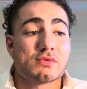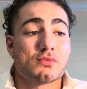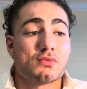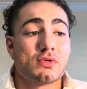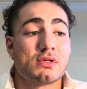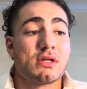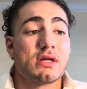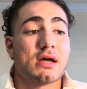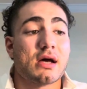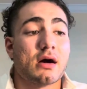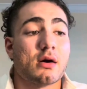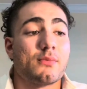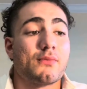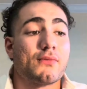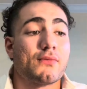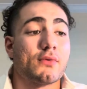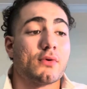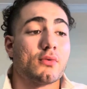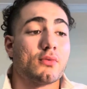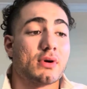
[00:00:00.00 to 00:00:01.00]
were really
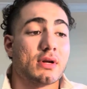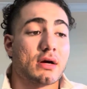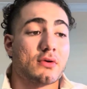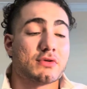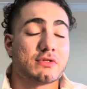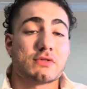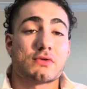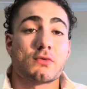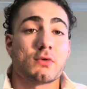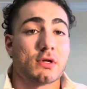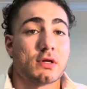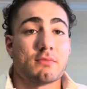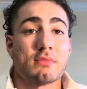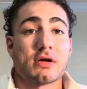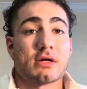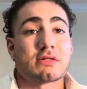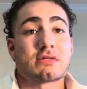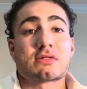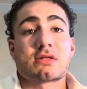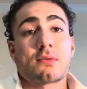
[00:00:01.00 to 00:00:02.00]
helpful when I was doing
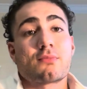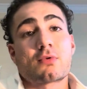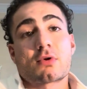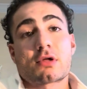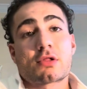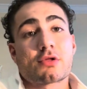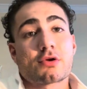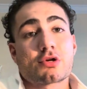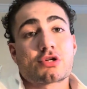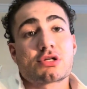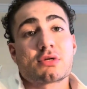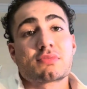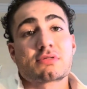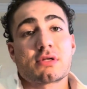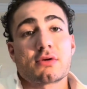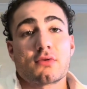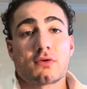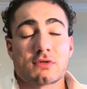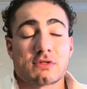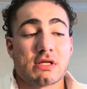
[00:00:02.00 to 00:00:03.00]
my separate clerkships
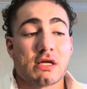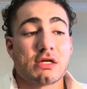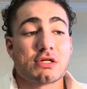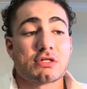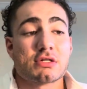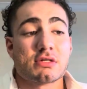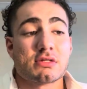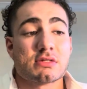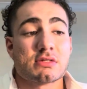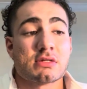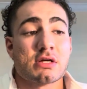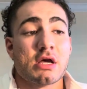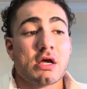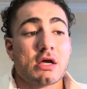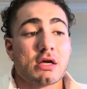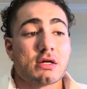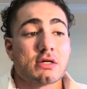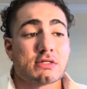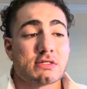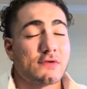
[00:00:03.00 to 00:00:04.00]
and rotations,
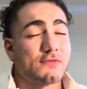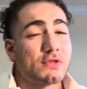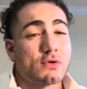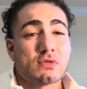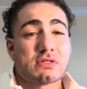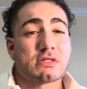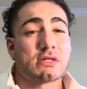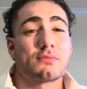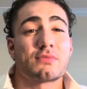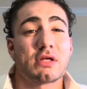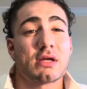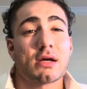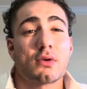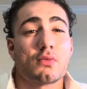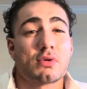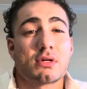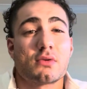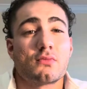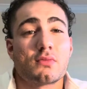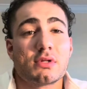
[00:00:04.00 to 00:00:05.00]
because if there was something I
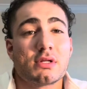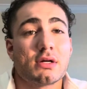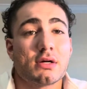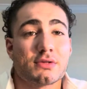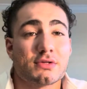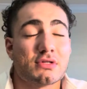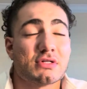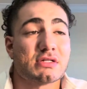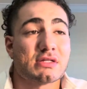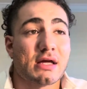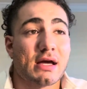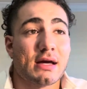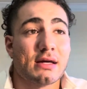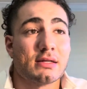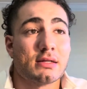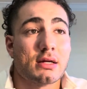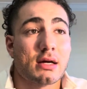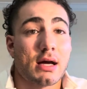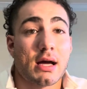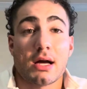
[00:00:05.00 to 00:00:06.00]
wouldn't really
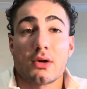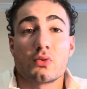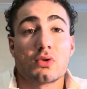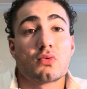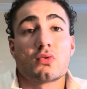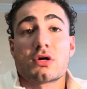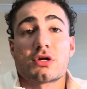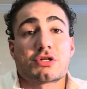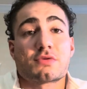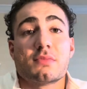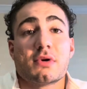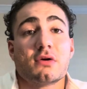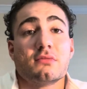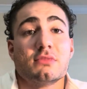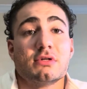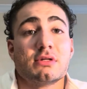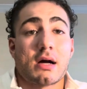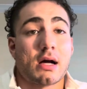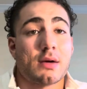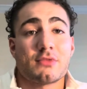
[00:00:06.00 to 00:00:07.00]
understand, I would watch
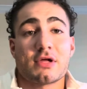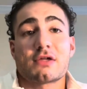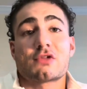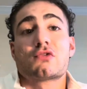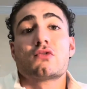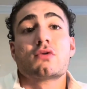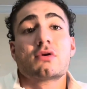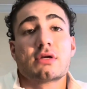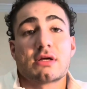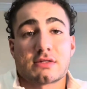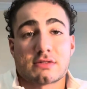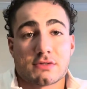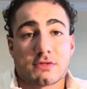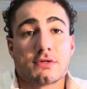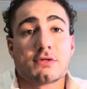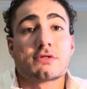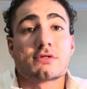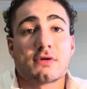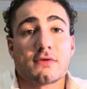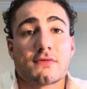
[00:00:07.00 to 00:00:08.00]
Mehlman. I'm not too good at
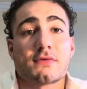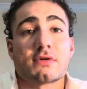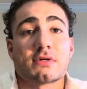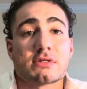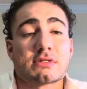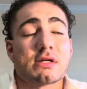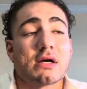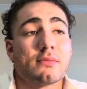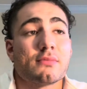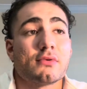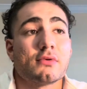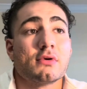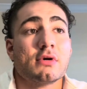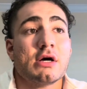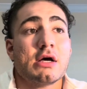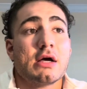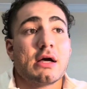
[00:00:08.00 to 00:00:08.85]
surgery, for example.